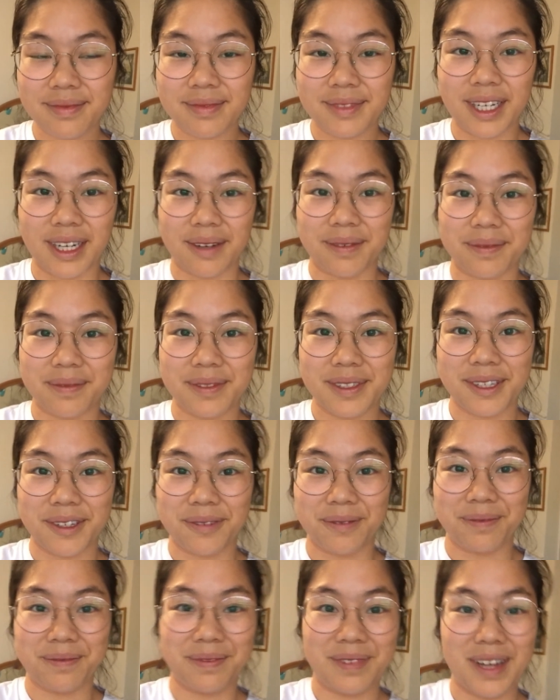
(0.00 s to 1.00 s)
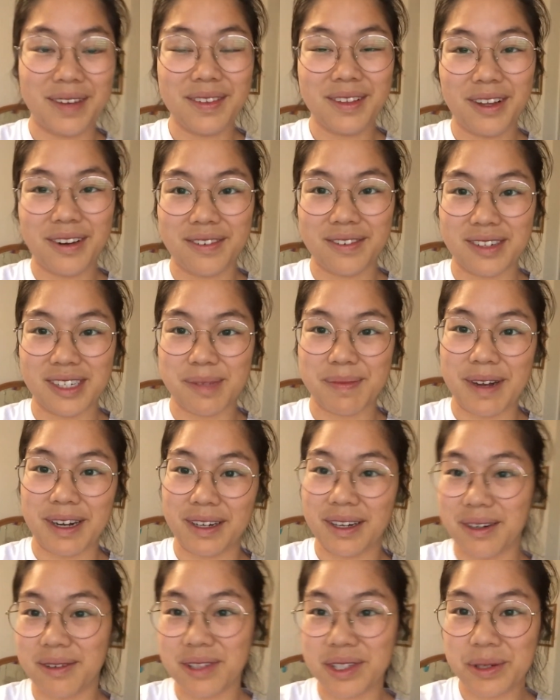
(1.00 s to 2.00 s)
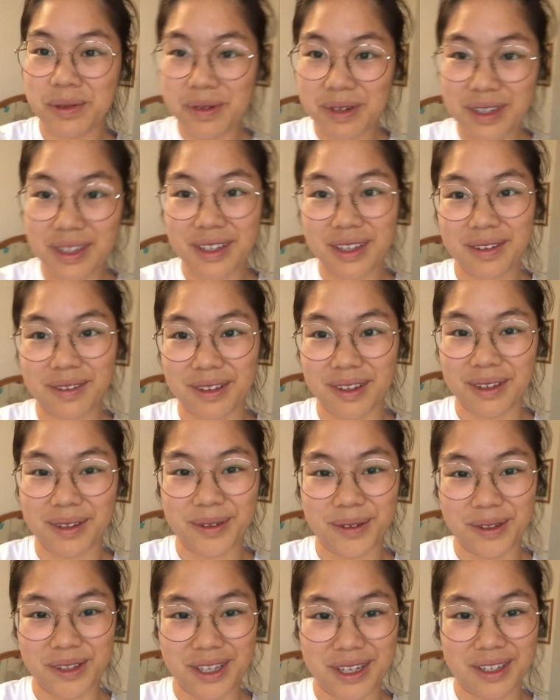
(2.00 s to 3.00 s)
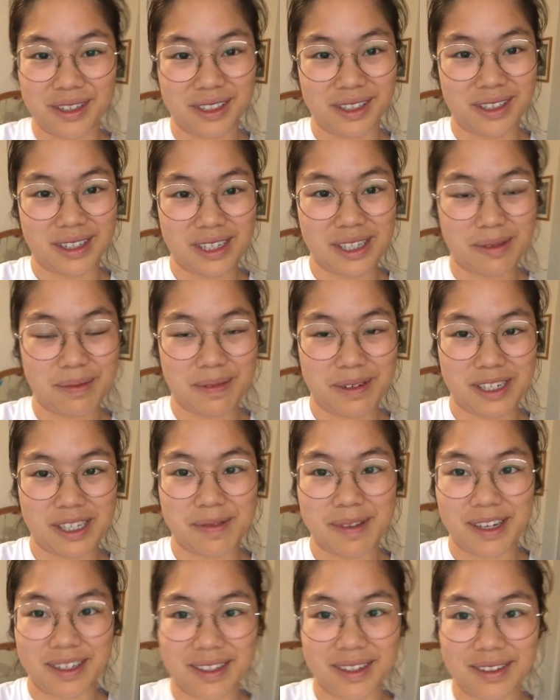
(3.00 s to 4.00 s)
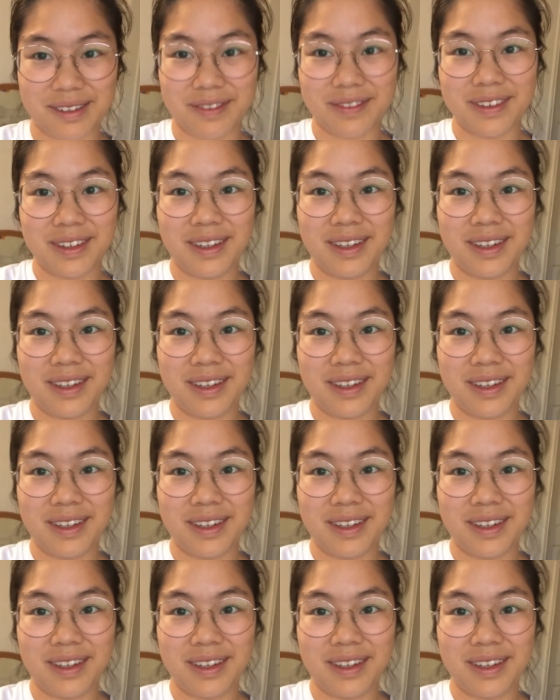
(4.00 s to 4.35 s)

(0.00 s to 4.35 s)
Yeah, so have a lot of respect, and it was really, really cool to hear her perspective.